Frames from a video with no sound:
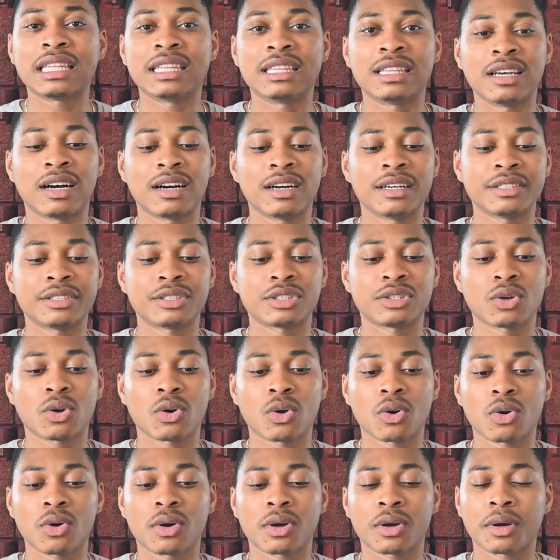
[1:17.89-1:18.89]
does
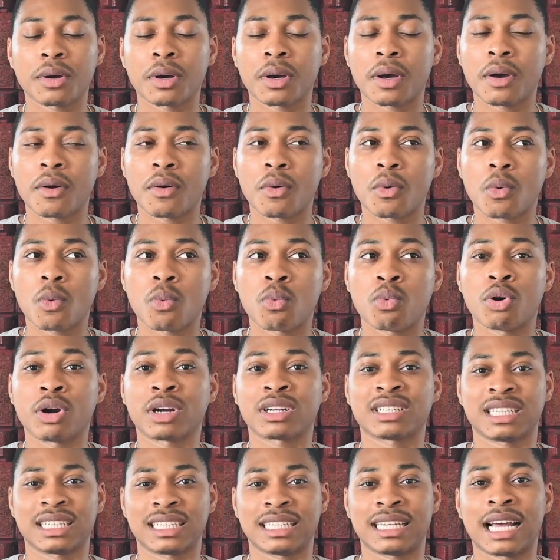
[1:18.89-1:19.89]

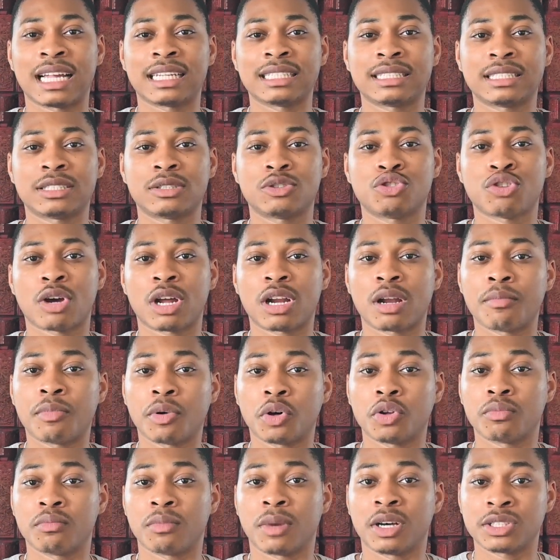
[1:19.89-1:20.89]
work against trying to
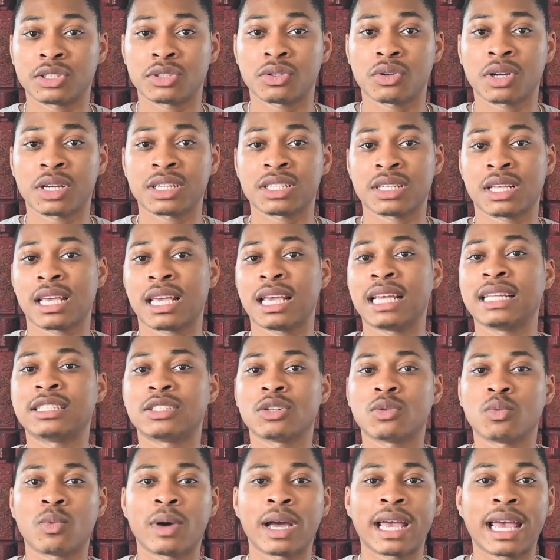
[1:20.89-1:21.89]
build muscle because it eats
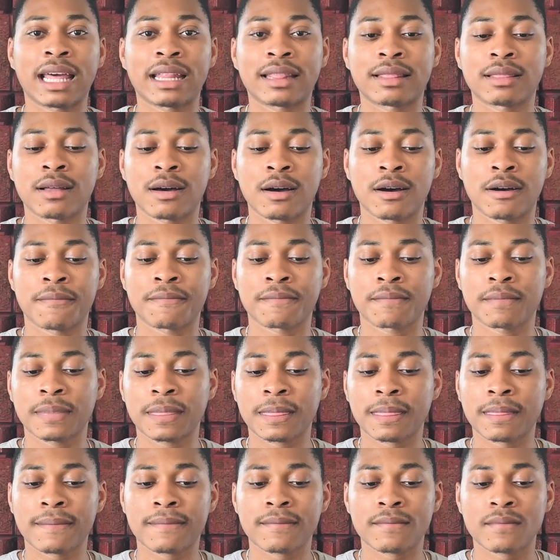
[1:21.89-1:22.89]
away at the, um,
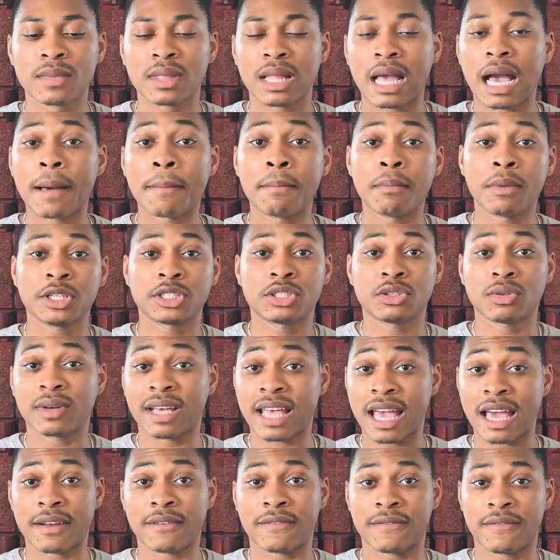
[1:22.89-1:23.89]
at muscle
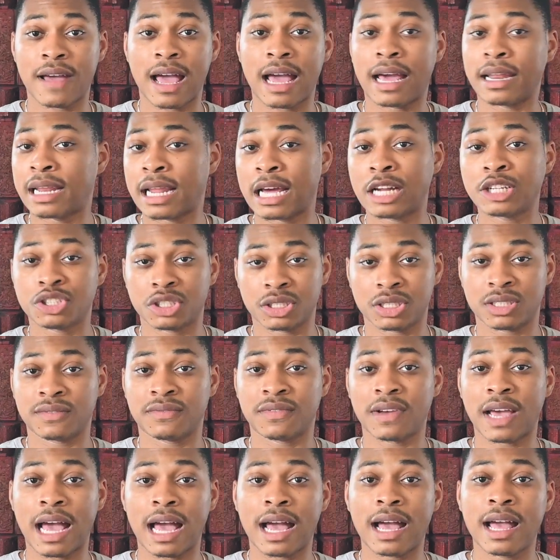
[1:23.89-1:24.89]
and fat, not just
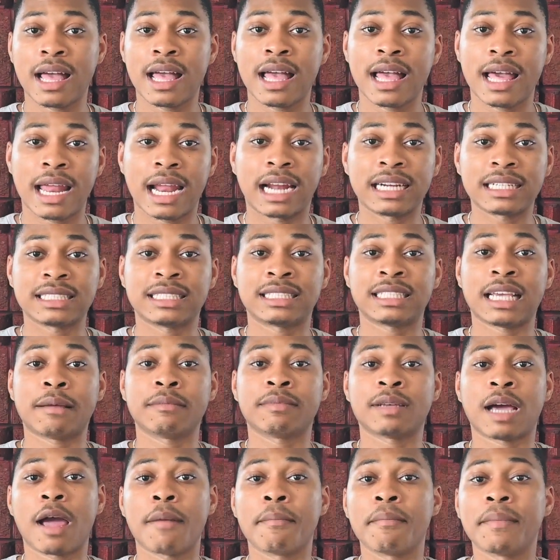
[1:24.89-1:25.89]
fat at the same
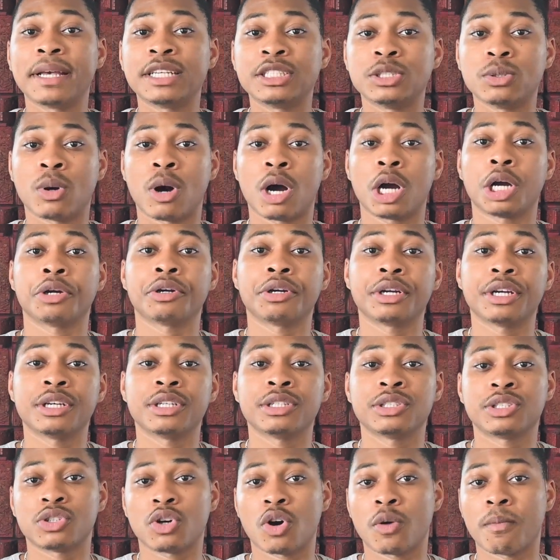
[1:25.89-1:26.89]
time, makes you hungrier,
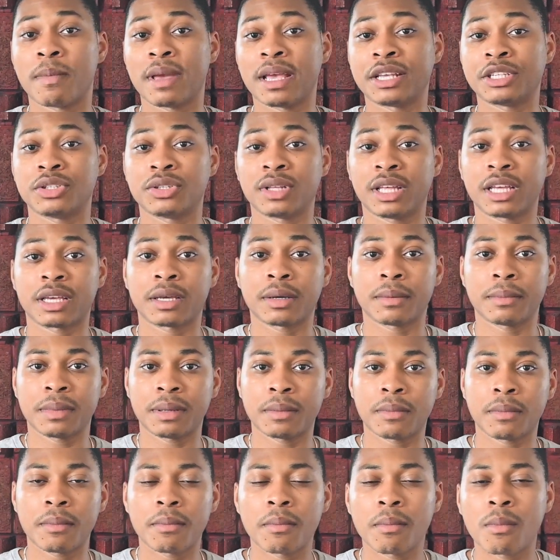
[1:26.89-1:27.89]
so it makes you like
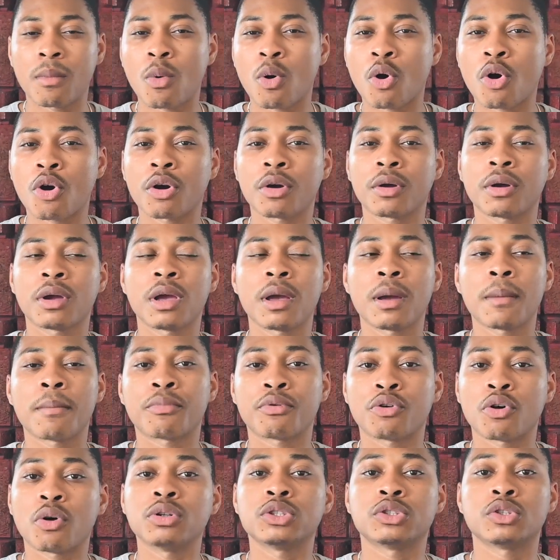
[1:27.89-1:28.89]
more
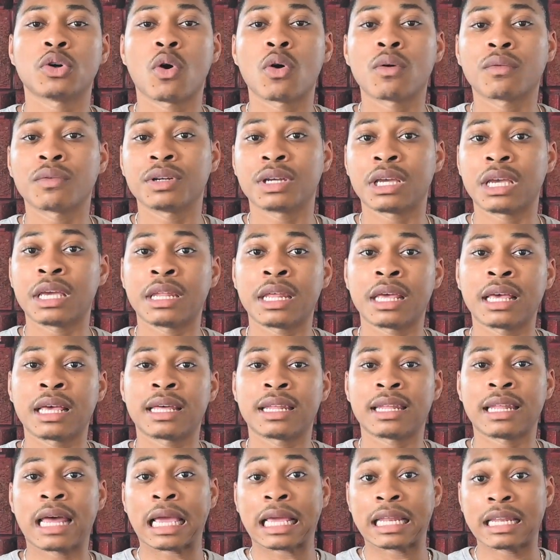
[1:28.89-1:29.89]
prone to overeating
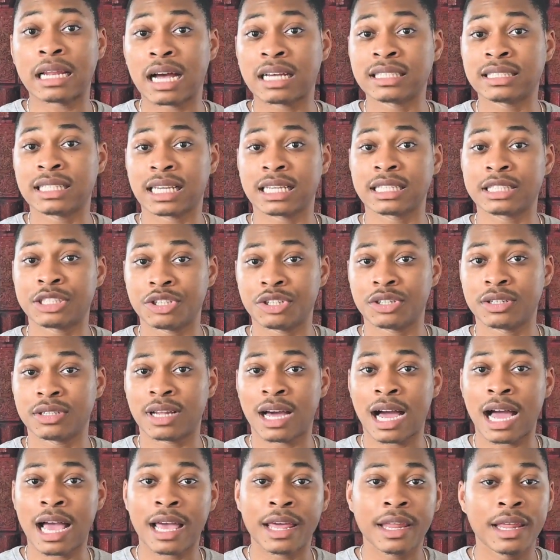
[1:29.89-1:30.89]
and like not sticking to your
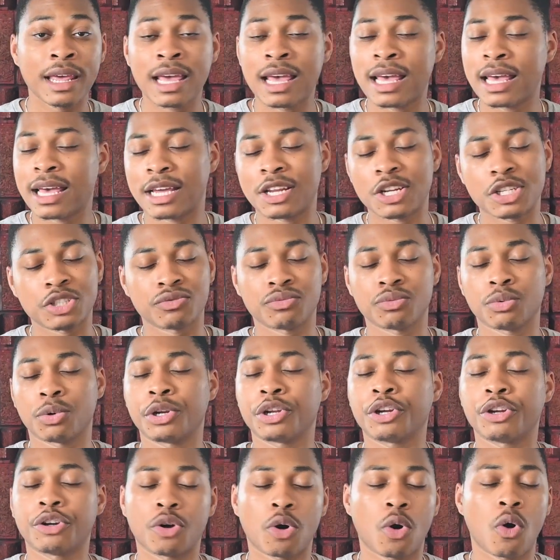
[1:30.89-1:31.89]
diet and just
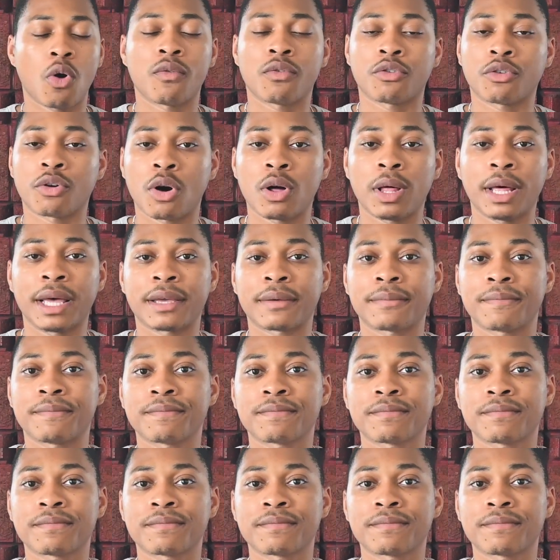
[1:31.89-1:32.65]
ruining your overall like